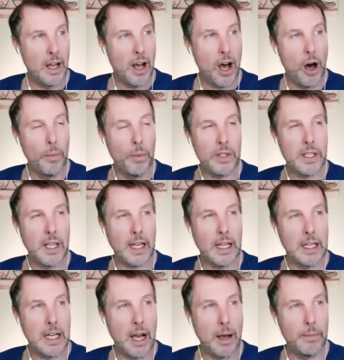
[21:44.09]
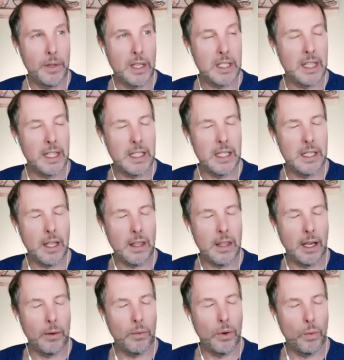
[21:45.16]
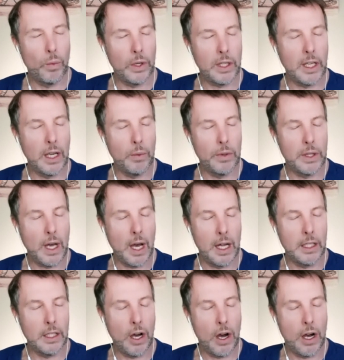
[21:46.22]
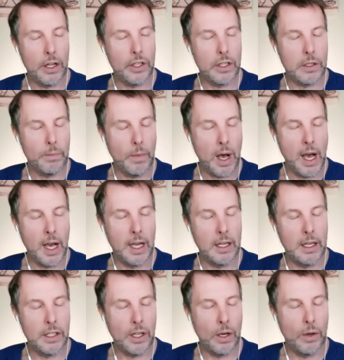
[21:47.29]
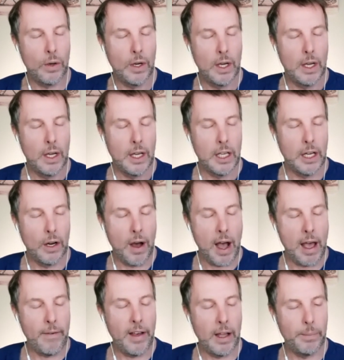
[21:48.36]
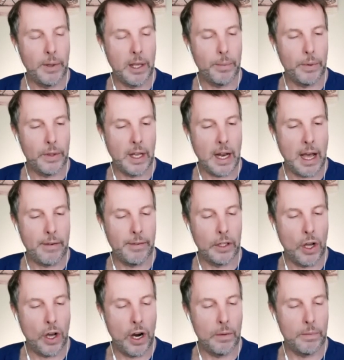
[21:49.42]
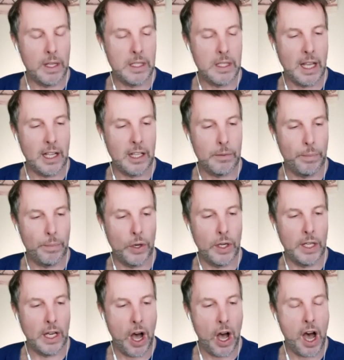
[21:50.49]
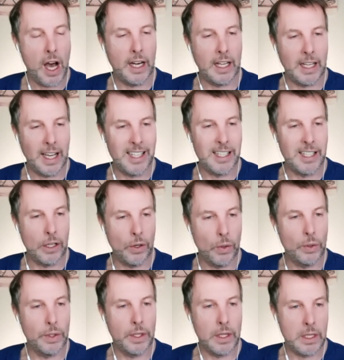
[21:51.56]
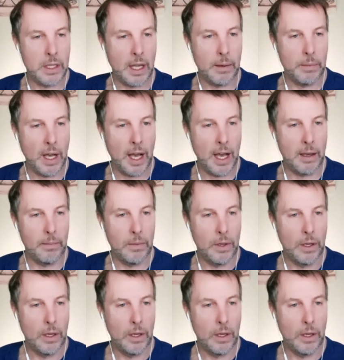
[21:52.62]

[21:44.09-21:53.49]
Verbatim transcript: almost like a numbness and this is the thing we're working with unconscious mind so you know i've had people that have alarm that say it's burning hot and icy cold at the same time